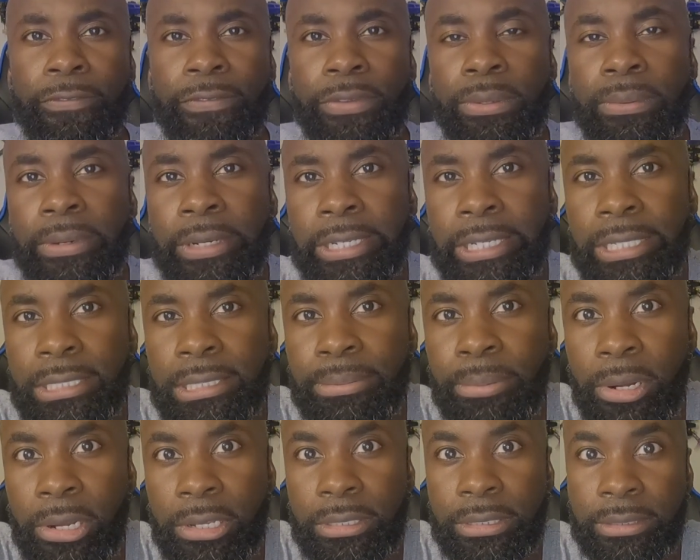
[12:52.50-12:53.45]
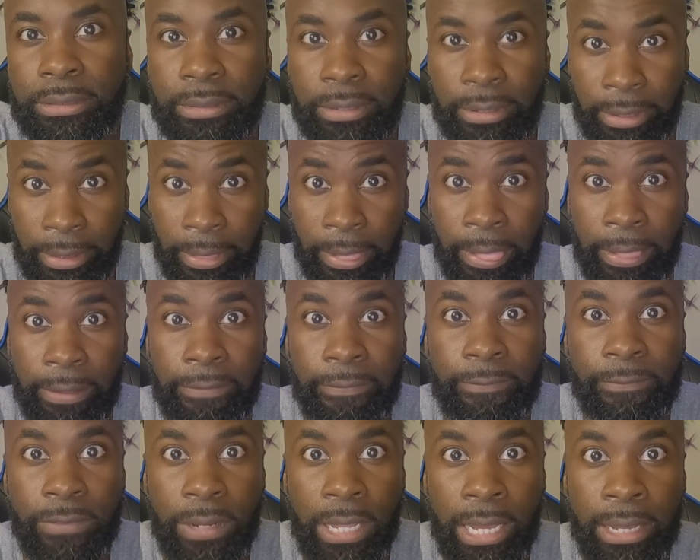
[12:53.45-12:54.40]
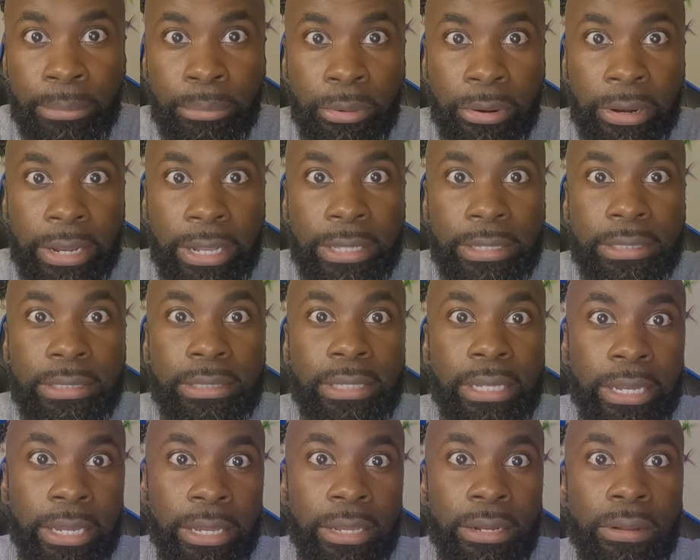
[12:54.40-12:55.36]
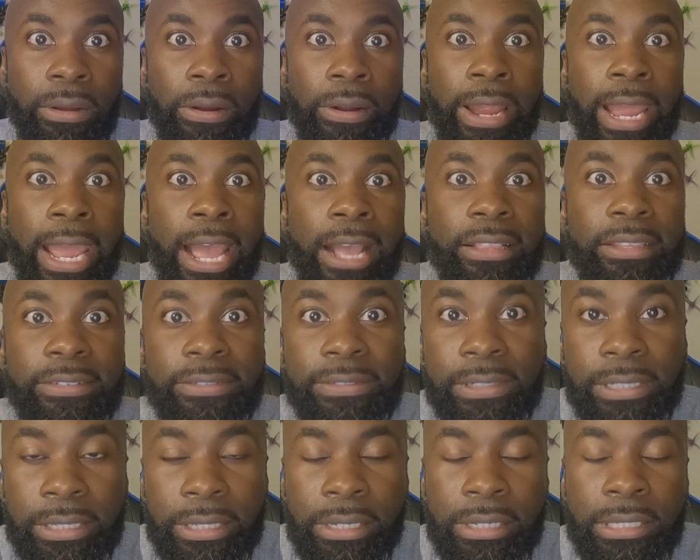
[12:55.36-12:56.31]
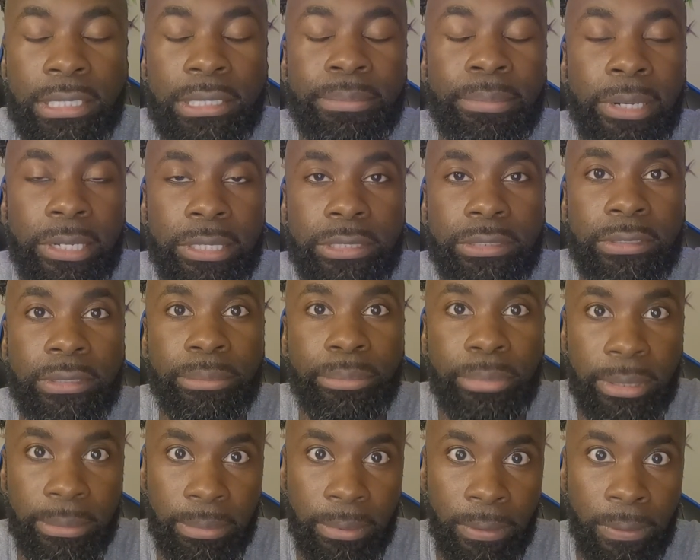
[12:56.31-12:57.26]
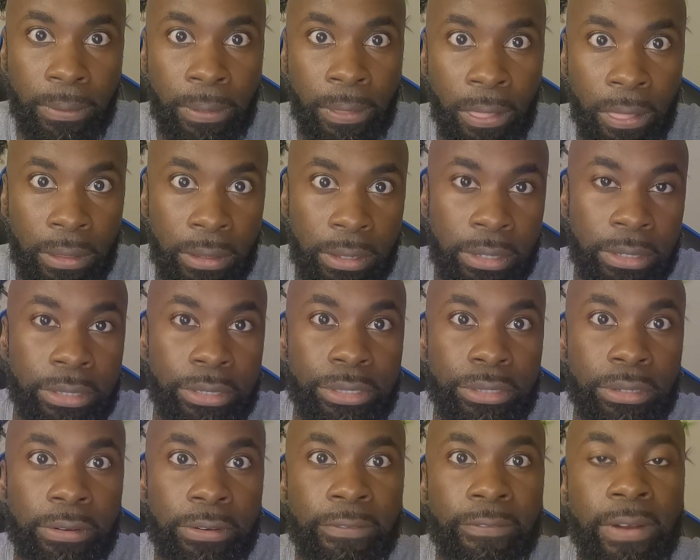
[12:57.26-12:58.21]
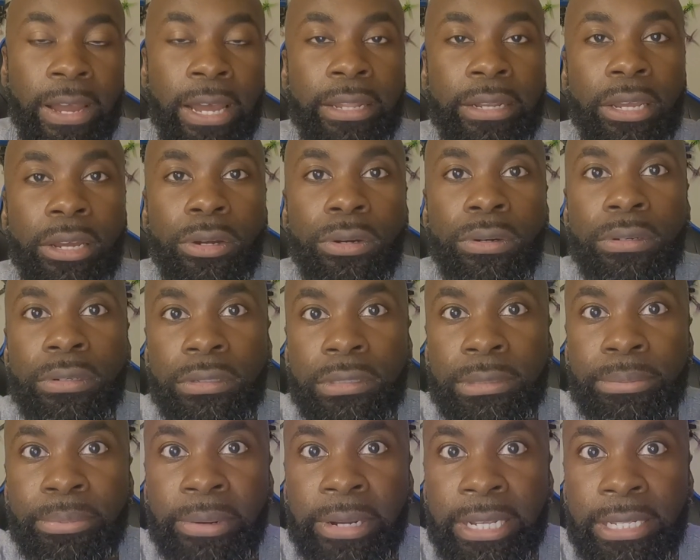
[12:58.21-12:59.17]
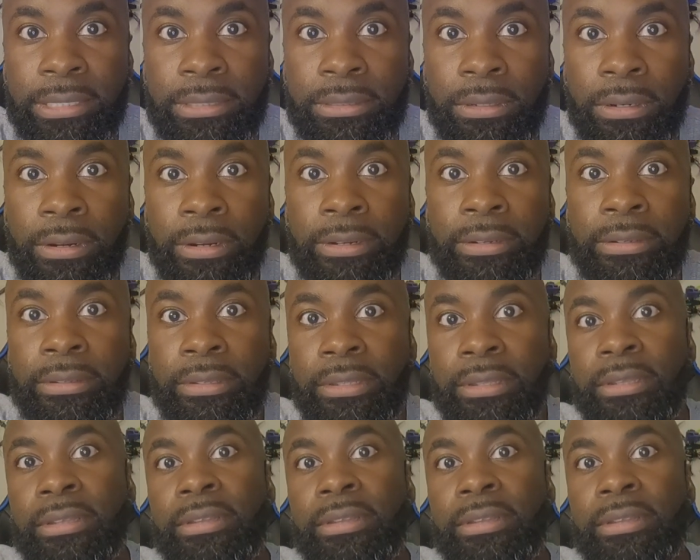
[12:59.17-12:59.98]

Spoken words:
If you want to get sponsored, fly brands that are actively sponsoring people. So find out who those brands are,